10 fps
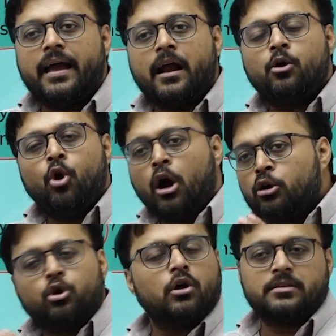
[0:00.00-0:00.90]
are
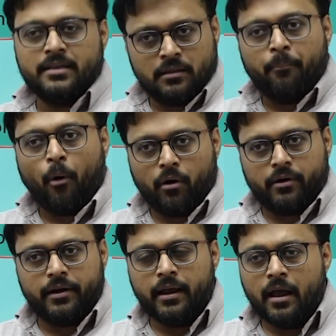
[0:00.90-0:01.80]
not crossing the
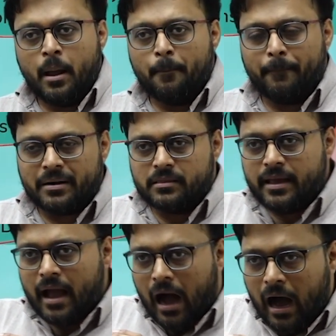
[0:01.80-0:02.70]
boundary, but
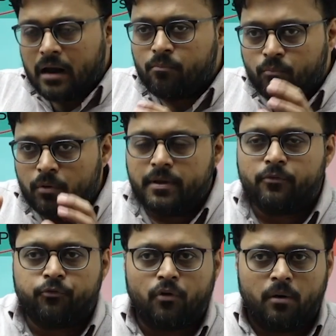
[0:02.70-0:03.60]
they are
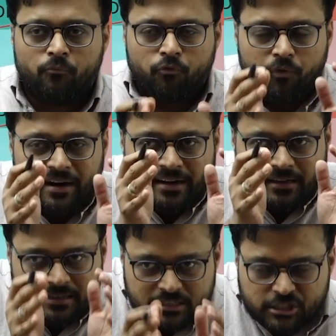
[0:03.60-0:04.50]
moving from one
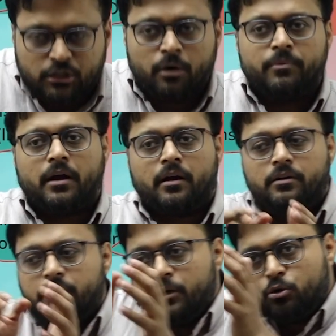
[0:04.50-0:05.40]
region of the
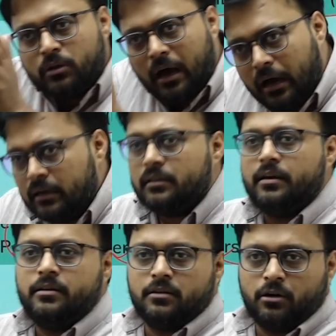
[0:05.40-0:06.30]
country to the another
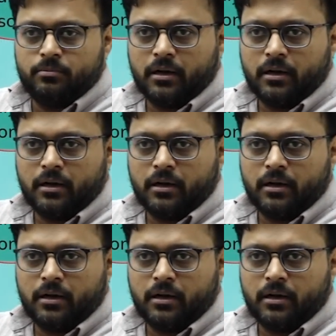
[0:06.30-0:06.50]
region of the